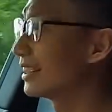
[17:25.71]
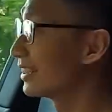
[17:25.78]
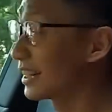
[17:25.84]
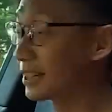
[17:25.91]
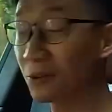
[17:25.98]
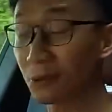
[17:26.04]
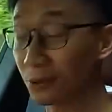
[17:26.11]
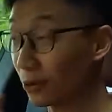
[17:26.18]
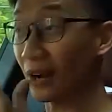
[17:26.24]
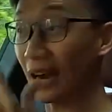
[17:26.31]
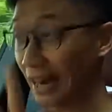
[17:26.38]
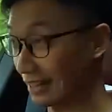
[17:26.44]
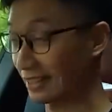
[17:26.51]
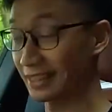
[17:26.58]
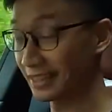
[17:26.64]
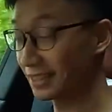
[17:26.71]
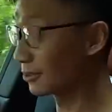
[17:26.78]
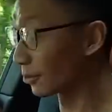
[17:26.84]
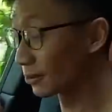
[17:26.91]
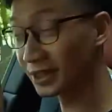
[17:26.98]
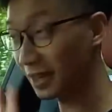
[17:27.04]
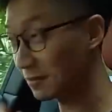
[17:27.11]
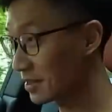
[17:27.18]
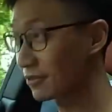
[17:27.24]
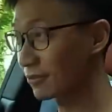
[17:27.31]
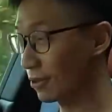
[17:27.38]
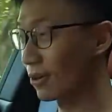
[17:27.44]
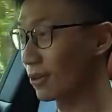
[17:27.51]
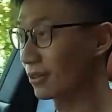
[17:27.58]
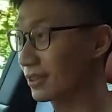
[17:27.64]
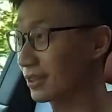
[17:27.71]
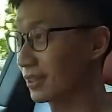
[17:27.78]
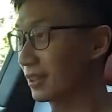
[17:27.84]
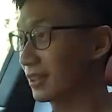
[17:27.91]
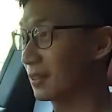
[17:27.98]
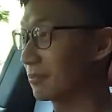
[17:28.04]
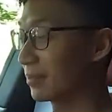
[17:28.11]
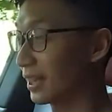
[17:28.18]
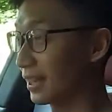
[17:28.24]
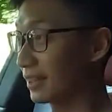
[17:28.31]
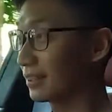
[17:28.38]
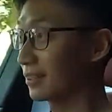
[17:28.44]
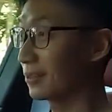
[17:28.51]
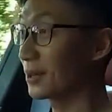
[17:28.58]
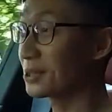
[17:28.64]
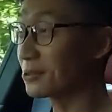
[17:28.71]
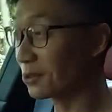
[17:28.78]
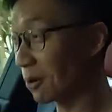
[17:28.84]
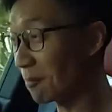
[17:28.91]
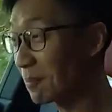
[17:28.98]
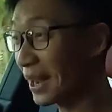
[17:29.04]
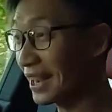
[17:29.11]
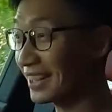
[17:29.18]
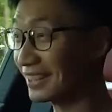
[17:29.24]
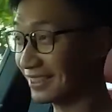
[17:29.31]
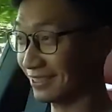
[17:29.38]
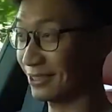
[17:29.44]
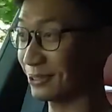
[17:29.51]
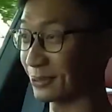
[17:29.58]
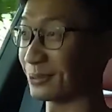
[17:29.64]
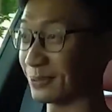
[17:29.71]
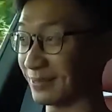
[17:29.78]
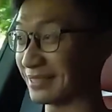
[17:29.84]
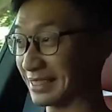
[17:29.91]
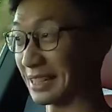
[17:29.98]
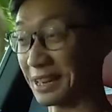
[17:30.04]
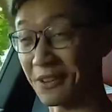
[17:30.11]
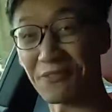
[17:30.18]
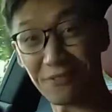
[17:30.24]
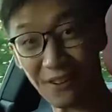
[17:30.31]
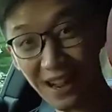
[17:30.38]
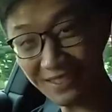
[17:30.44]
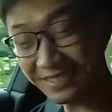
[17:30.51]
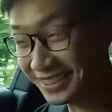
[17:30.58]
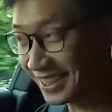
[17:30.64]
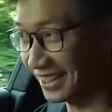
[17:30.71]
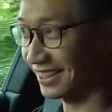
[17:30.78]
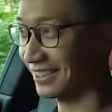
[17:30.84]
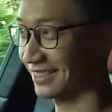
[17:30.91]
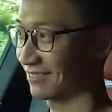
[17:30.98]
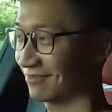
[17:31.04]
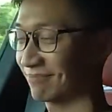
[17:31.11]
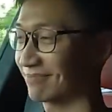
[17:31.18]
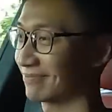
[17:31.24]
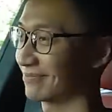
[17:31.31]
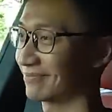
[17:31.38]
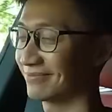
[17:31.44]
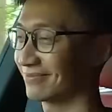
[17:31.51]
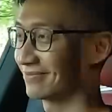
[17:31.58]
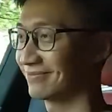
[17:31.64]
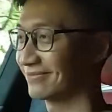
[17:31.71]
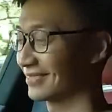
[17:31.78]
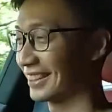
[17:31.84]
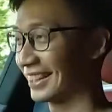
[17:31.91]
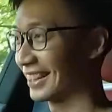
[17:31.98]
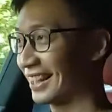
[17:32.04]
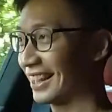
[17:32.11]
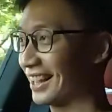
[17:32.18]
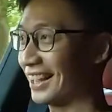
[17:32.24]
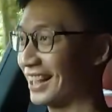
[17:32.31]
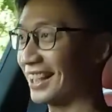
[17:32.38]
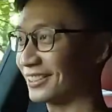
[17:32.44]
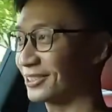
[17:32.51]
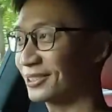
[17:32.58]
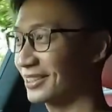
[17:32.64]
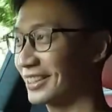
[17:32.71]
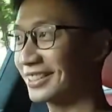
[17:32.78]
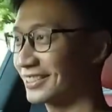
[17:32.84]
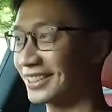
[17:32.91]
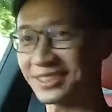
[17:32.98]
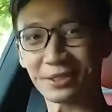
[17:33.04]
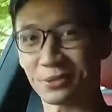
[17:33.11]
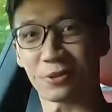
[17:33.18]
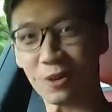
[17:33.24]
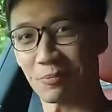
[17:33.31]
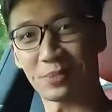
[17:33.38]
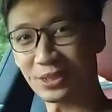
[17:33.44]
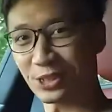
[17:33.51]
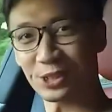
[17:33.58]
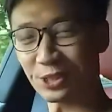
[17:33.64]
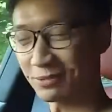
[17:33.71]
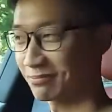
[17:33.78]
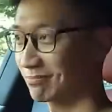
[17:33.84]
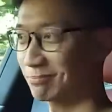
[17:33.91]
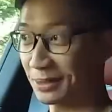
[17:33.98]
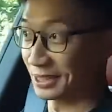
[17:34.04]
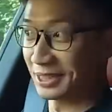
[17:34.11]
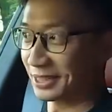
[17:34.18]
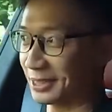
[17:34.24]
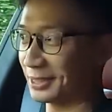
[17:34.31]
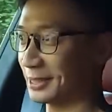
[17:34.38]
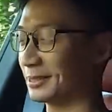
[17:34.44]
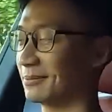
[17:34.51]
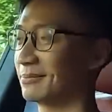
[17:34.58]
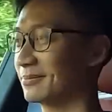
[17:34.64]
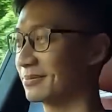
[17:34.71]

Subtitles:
They don't look ugly, don't get me wrong, but when you compare it to the Levante, I think there's no competition, personally.